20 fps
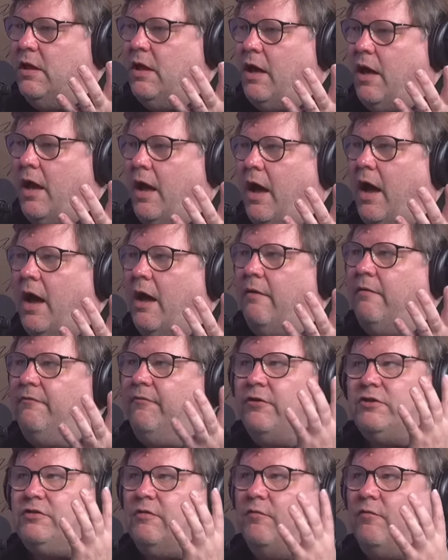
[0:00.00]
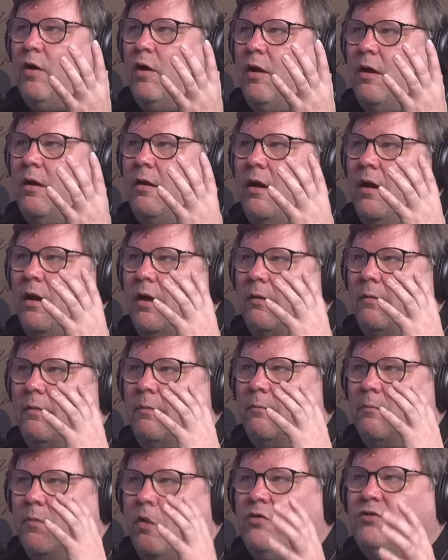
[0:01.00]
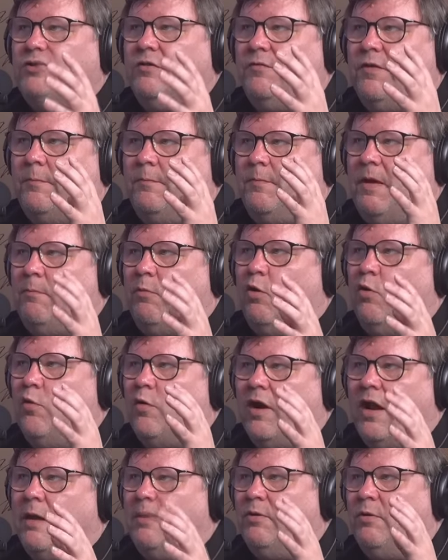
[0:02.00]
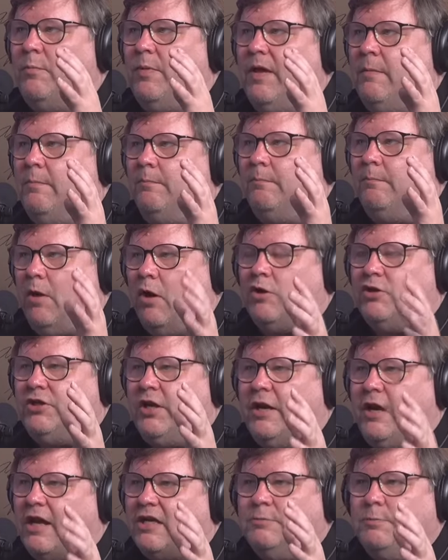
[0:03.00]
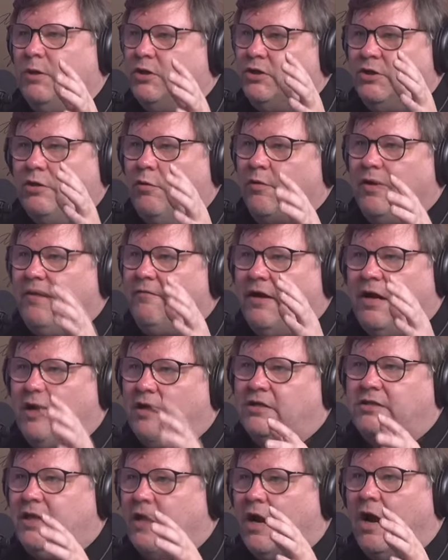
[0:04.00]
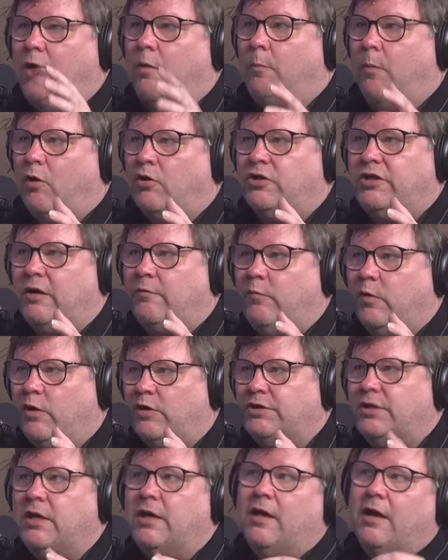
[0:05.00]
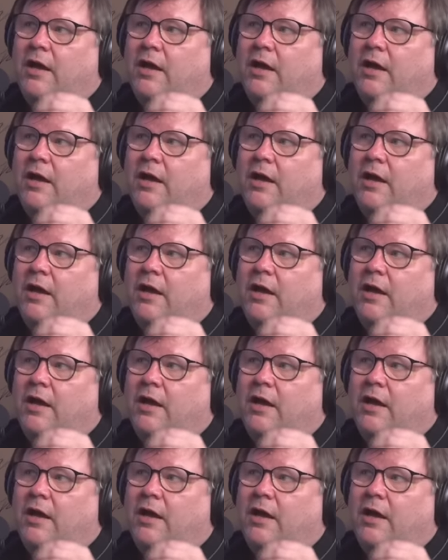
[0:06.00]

uh, first of all, most of the people who claim to be blockchain experts don't even understand how blockchain works.